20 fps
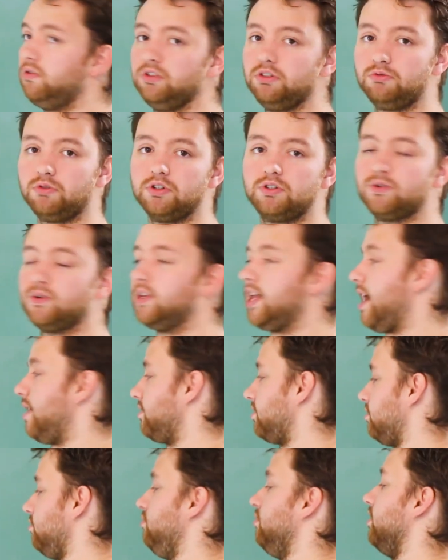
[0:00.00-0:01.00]
I only want to allow
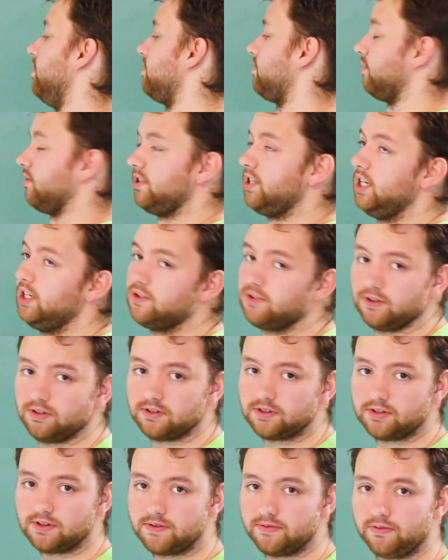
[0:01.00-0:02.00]
students or
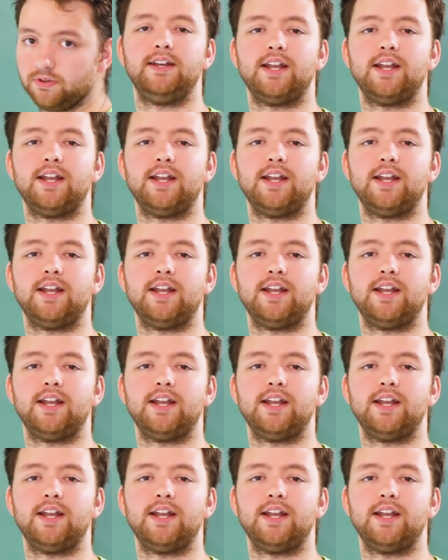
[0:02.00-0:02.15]
teachers.